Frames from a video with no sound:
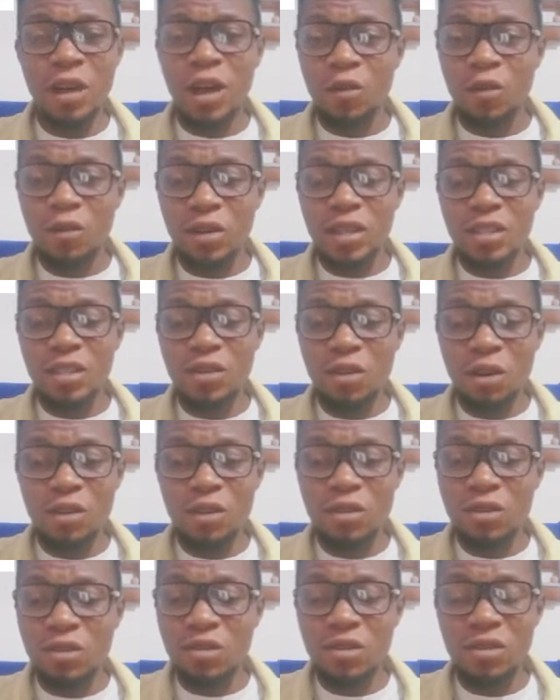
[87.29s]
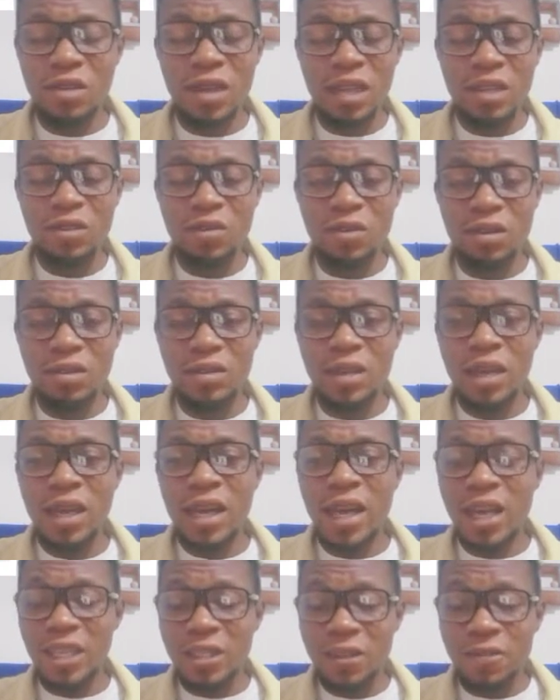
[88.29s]
which is also known as what
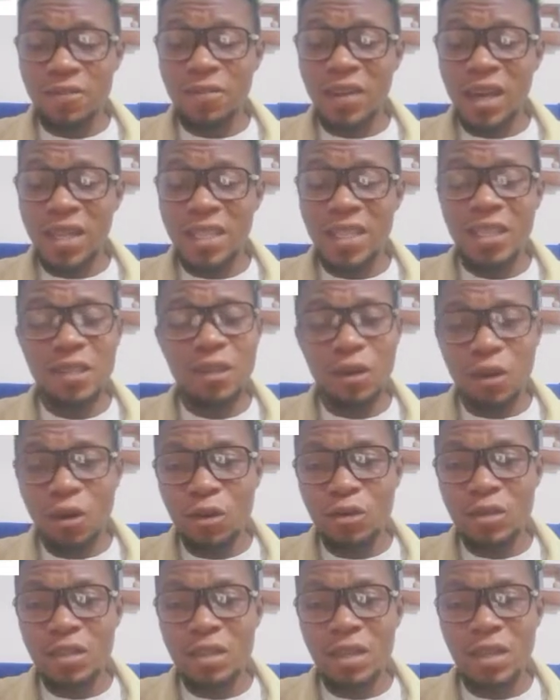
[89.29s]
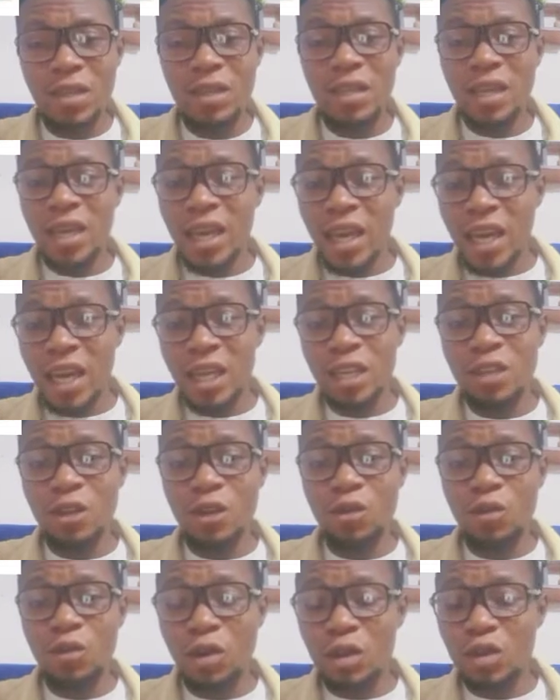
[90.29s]
esophageal ulcer in
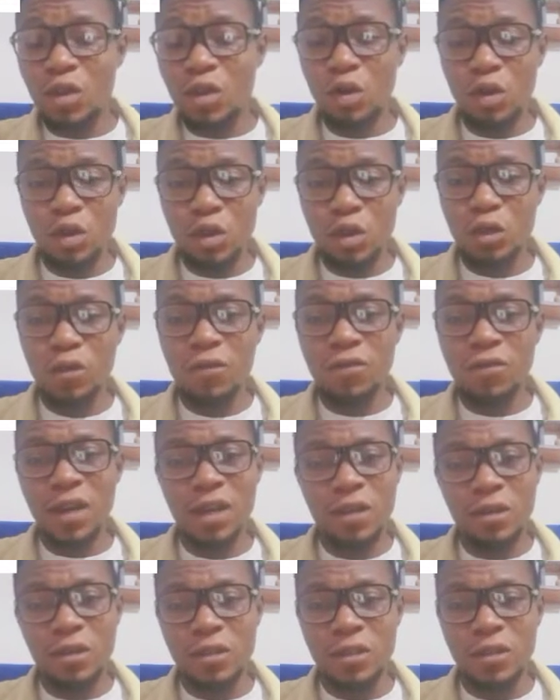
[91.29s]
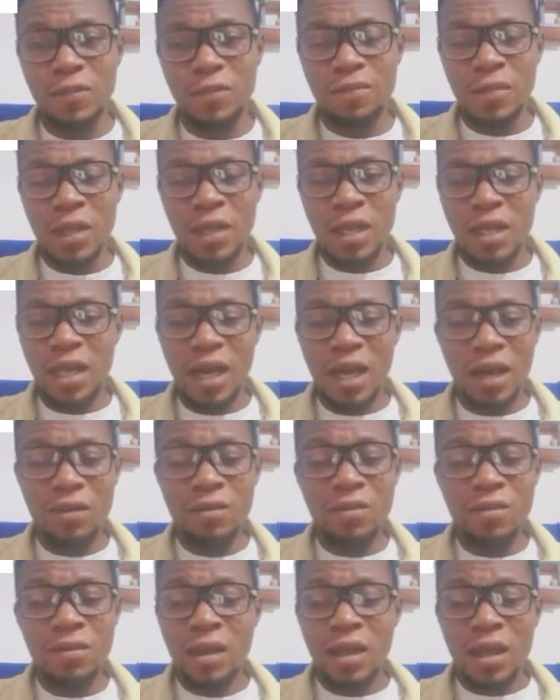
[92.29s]
your what esophagus.
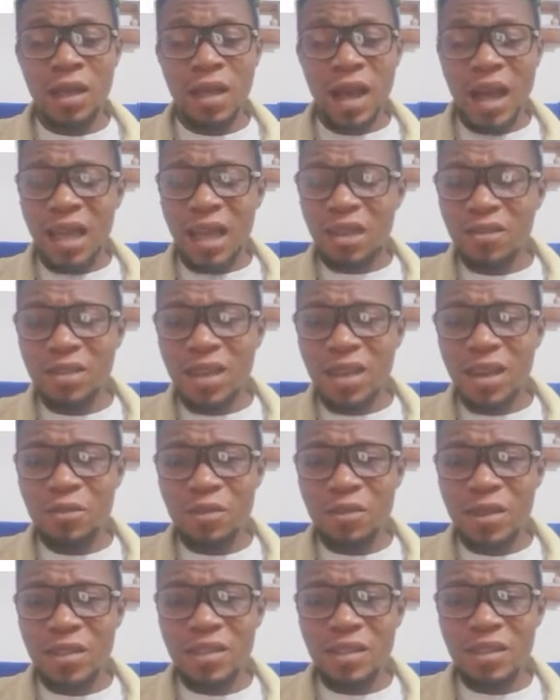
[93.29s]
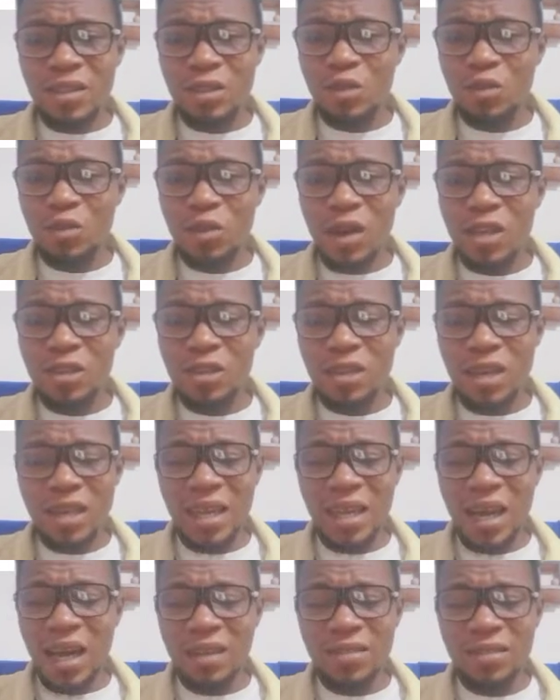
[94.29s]
Now, another reasons why you
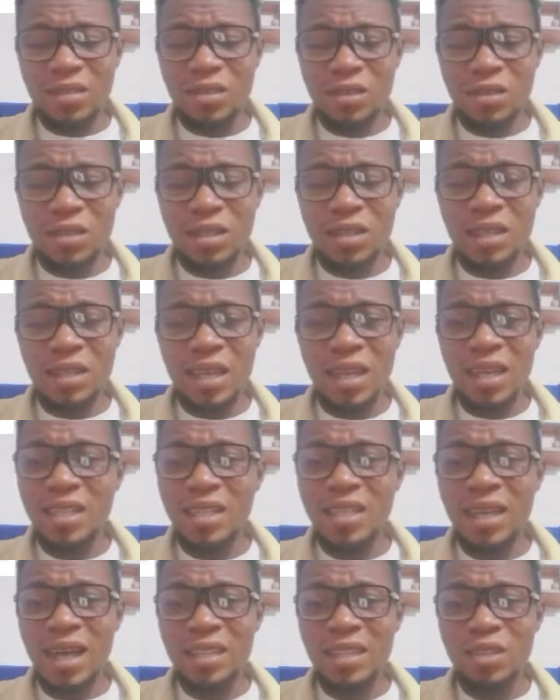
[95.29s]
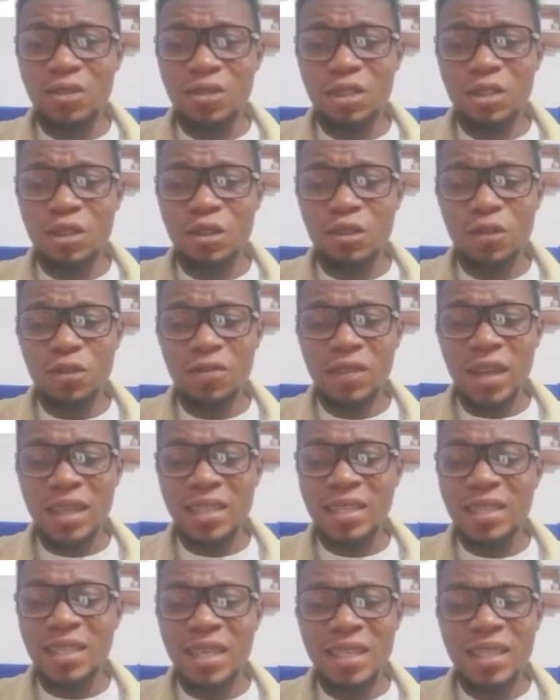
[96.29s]
can have such thing is as a result of
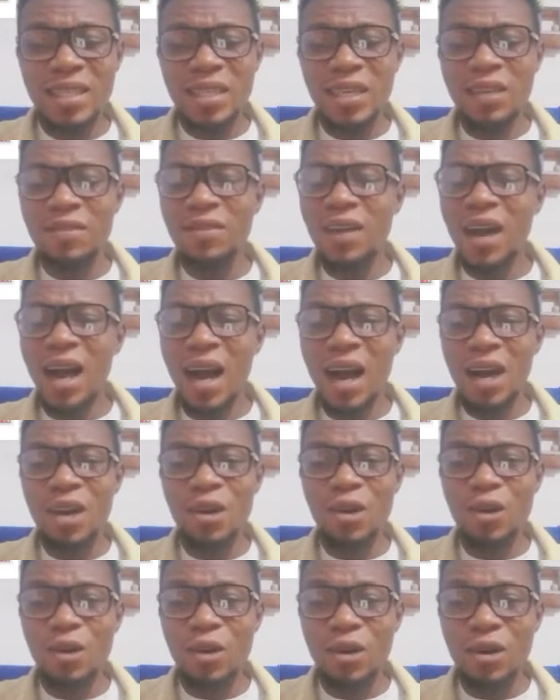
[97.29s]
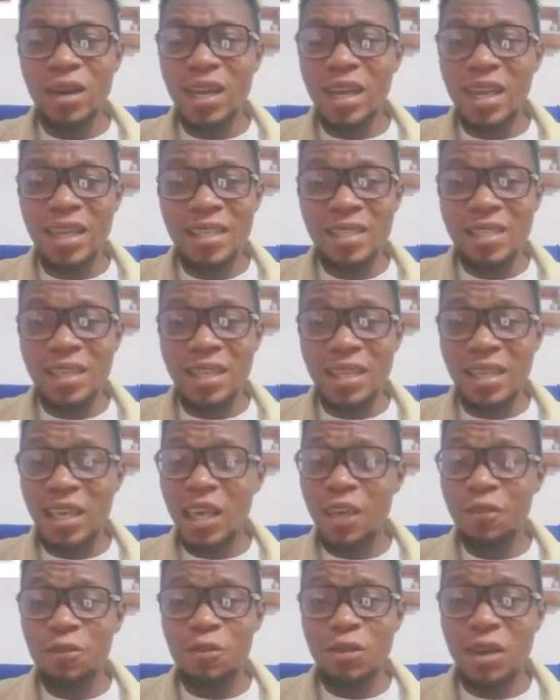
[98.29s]
excessive alcohol intake.
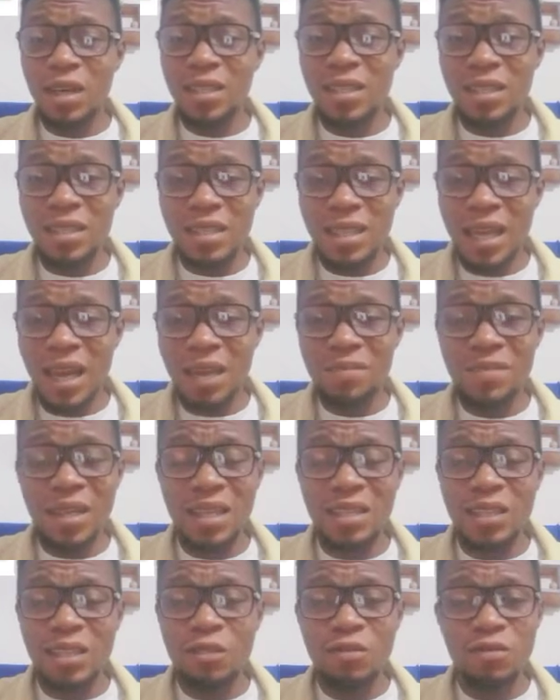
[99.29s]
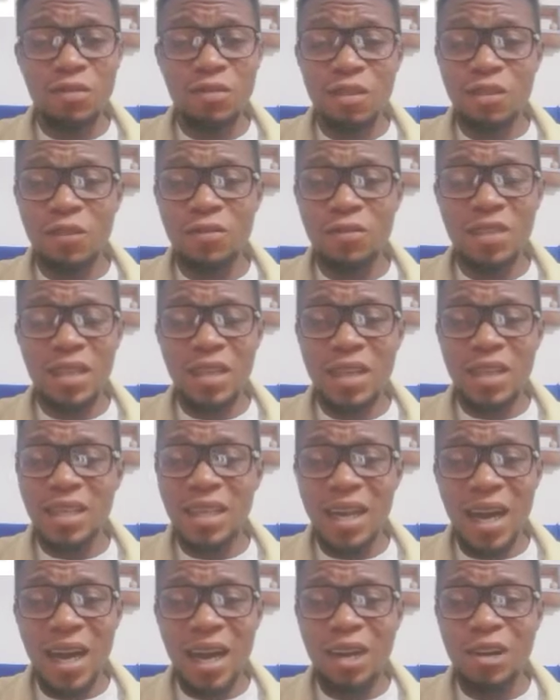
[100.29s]
If you are the type that is fond of
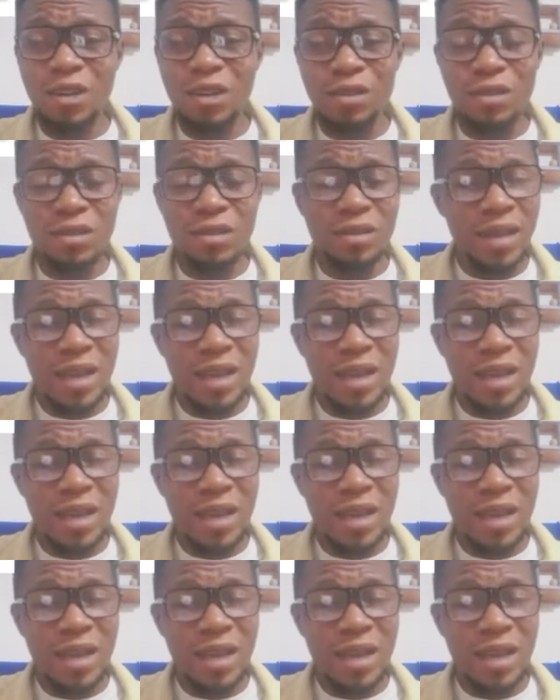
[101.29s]
taking alcohol